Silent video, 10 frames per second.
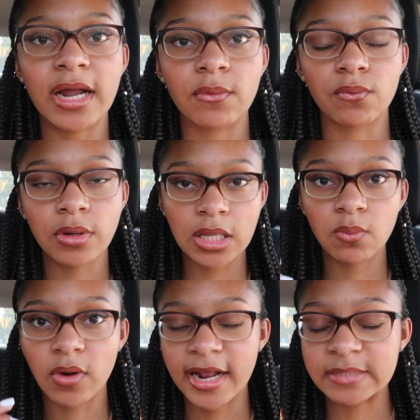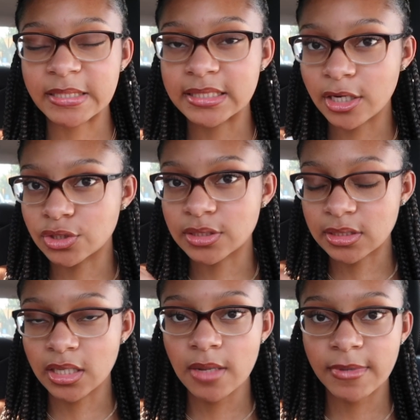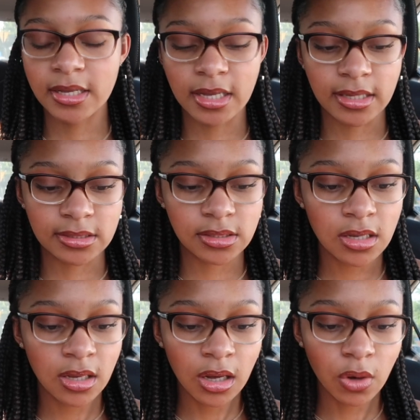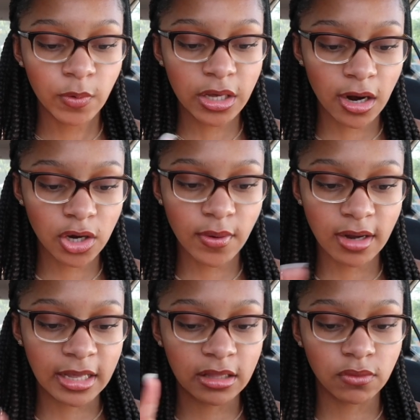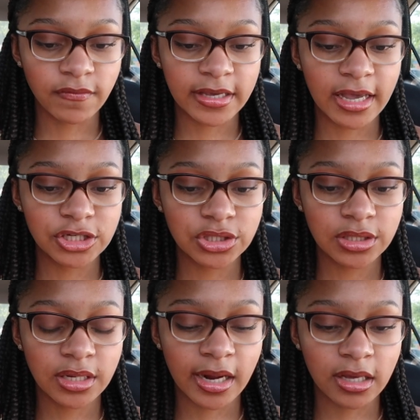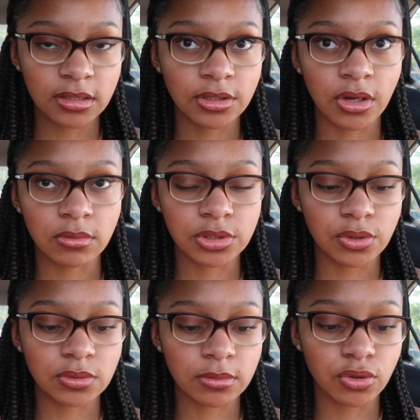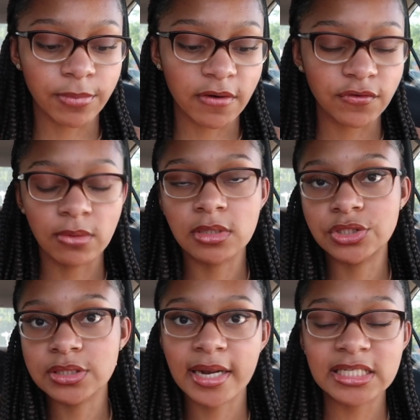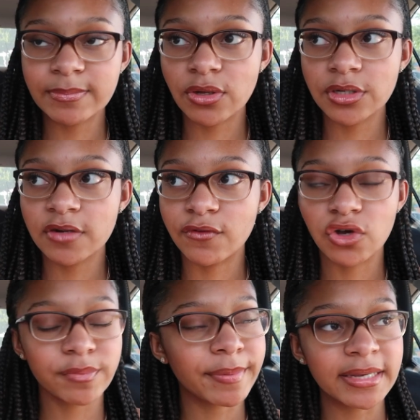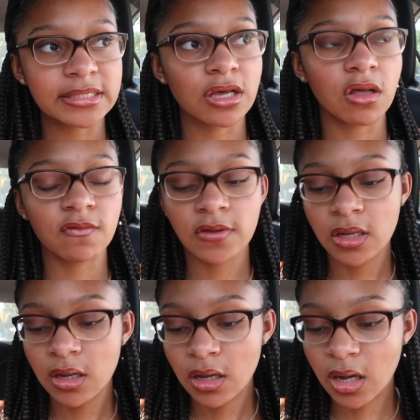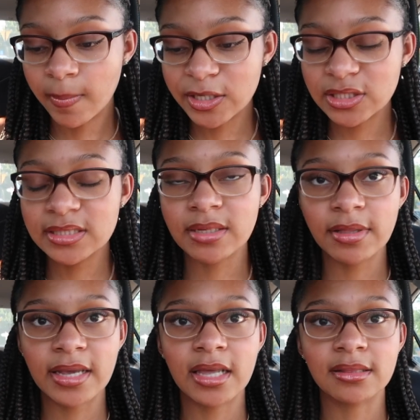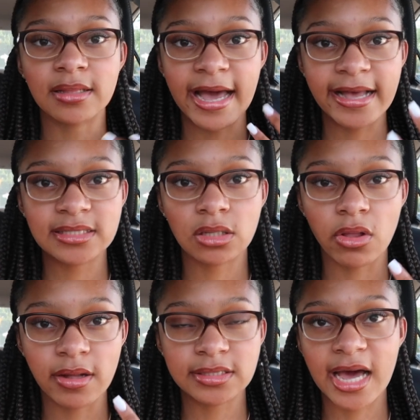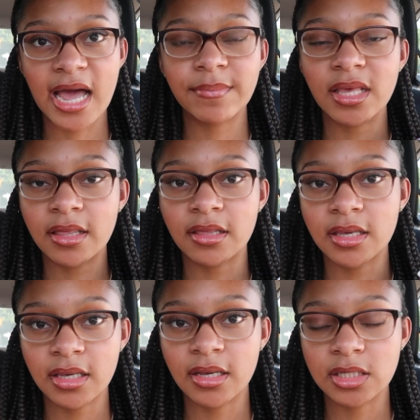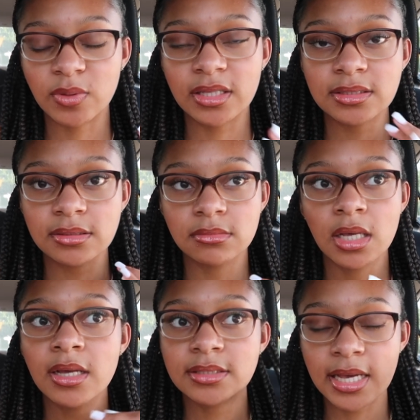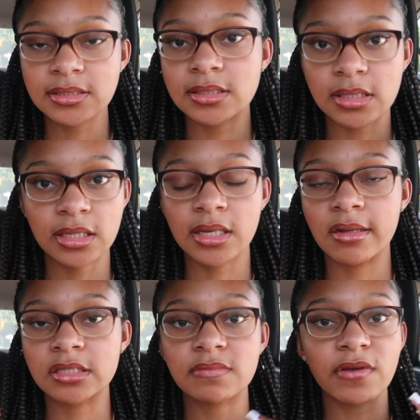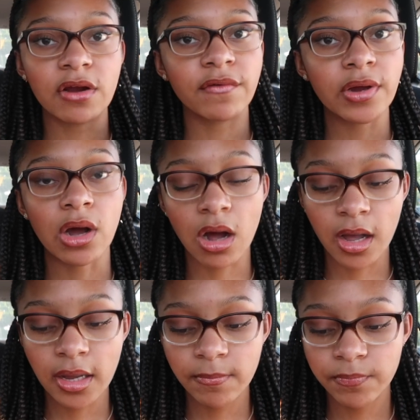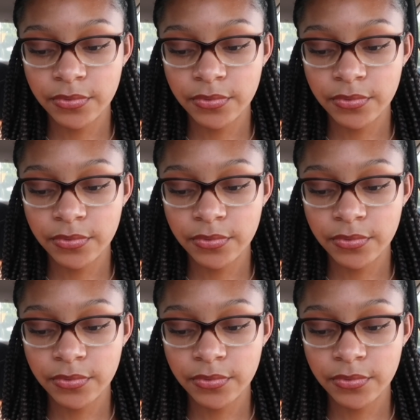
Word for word: i really want as my signature scent because we are going on like a little vacation and i could you know use a new perfume to just kind of smell good feel good about myself um, I just need something that can last a long time in the heat because with this Texas heat, it is very, very hot.